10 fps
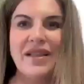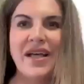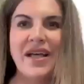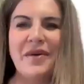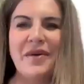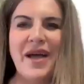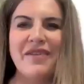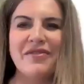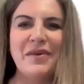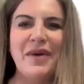hello,
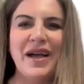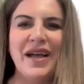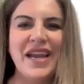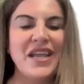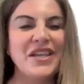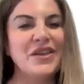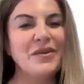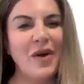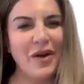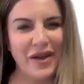everyone.
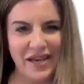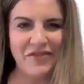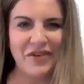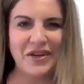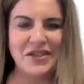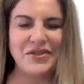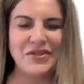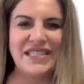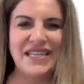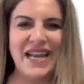You are in for a
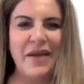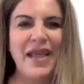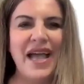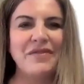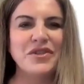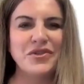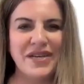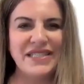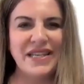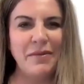treat today. We have
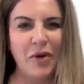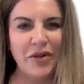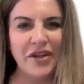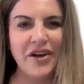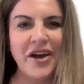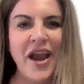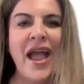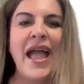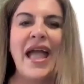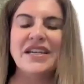Tracy Molleur,
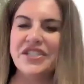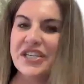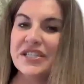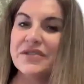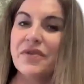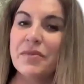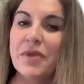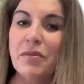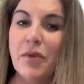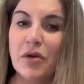and she is from
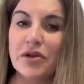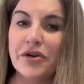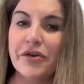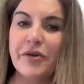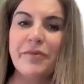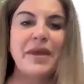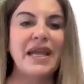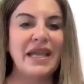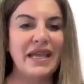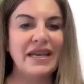the Molleur Group
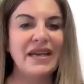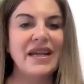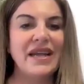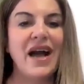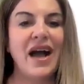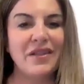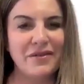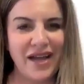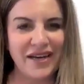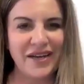in
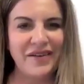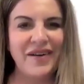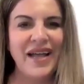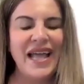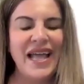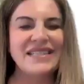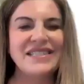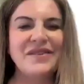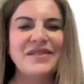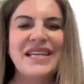Colorado. And
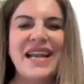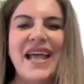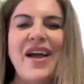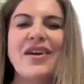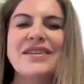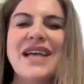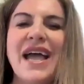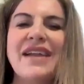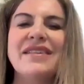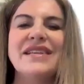so today, our
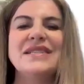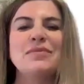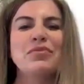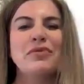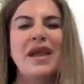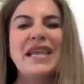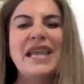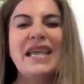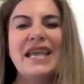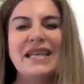title is
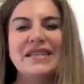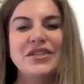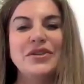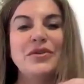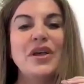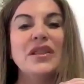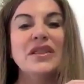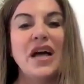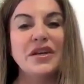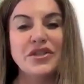Breaking into the
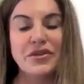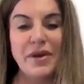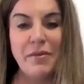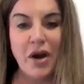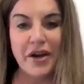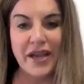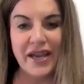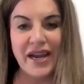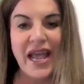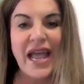Luxury Market